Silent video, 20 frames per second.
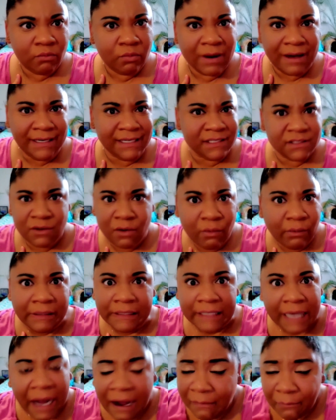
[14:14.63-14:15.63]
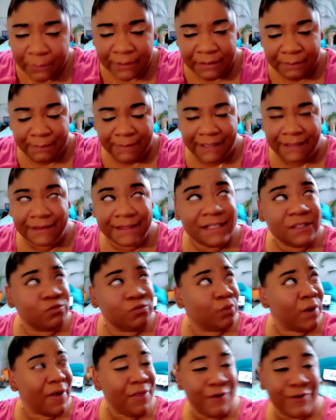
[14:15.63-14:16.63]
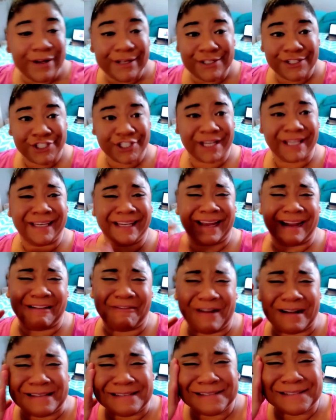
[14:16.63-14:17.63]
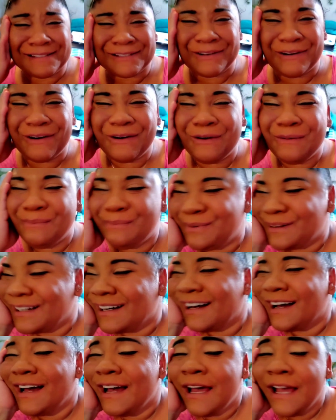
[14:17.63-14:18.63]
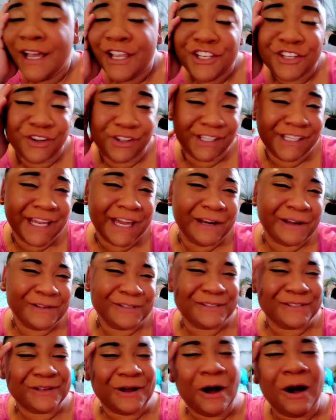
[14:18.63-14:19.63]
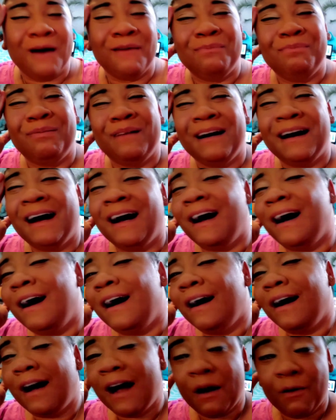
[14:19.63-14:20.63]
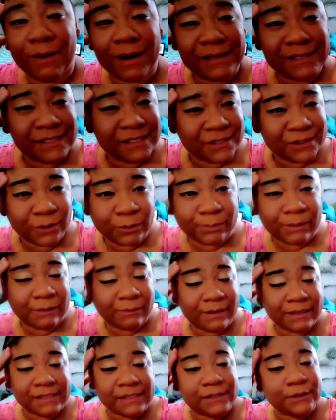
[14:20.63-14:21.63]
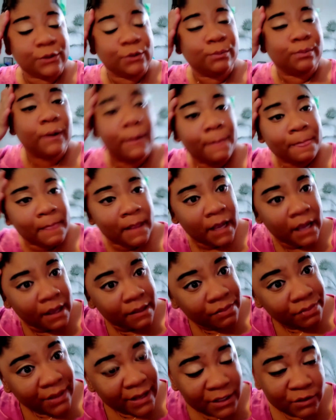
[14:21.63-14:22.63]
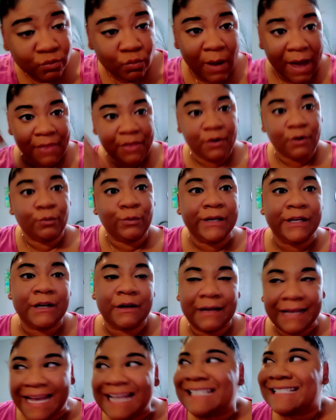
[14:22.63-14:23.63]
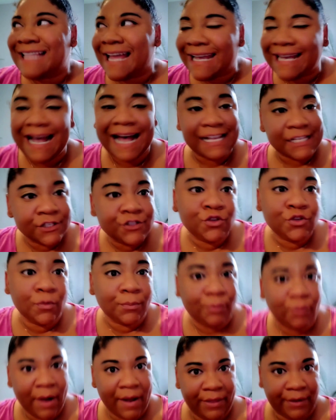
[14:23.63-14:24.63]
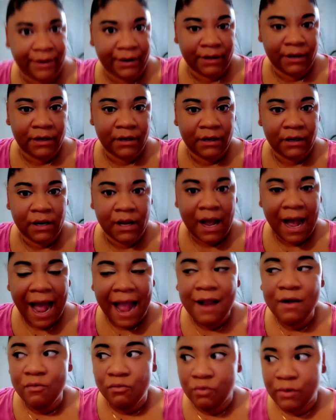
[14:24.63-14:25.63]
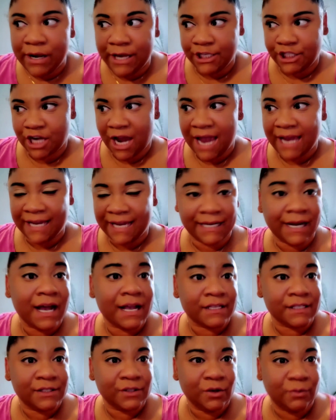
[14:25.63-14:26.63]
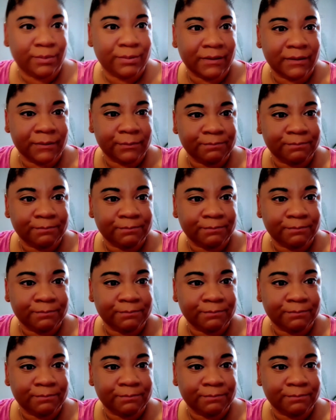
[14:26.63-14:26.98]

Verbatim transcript: what is going on with me? This weather is shady. I want soup. You quiero soup. Ah, I want soup. I want soup. This weather is like a soup weather. I wish I can have soup